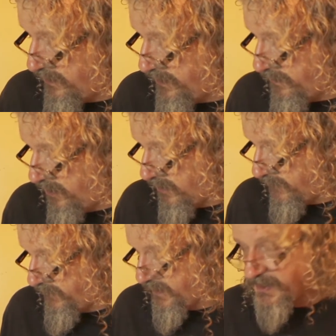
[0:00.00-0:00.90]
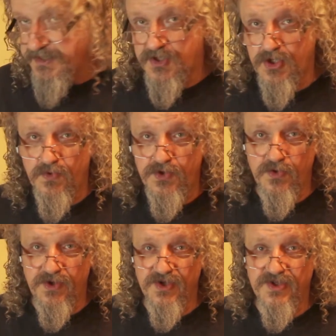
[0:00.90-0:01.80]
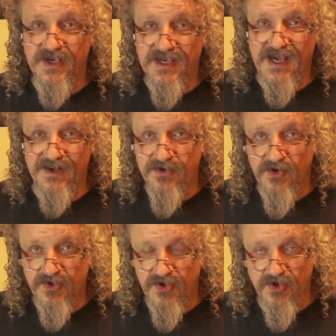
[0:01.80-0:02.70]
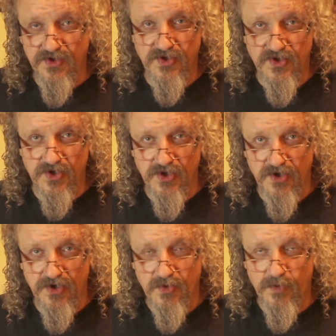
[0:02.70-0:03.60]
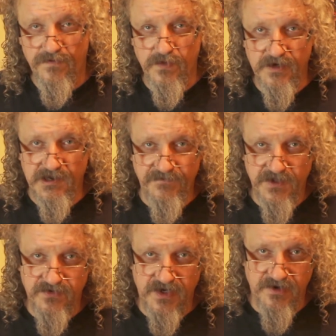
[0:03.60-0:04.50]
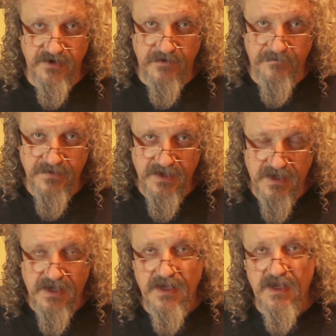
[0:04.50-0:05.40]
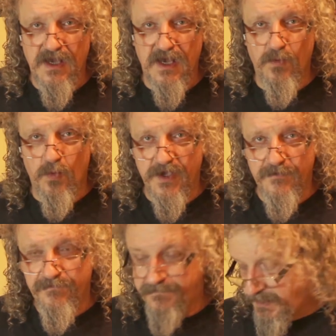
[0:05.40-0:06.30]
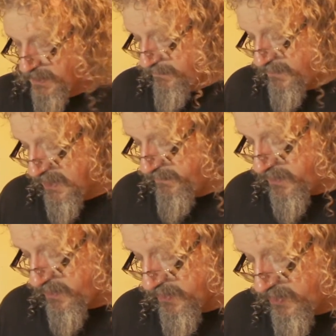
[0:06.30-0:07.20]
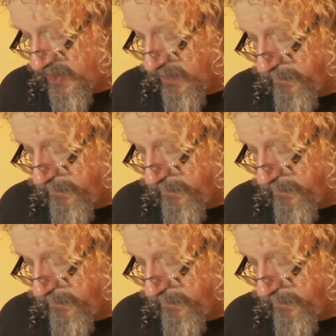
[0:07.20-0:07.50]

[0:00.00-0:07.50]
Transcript: and the Mauler Fiend are 2 units that can go toe to toe with the Redemptor Dreadnought and win. Mainly because they'll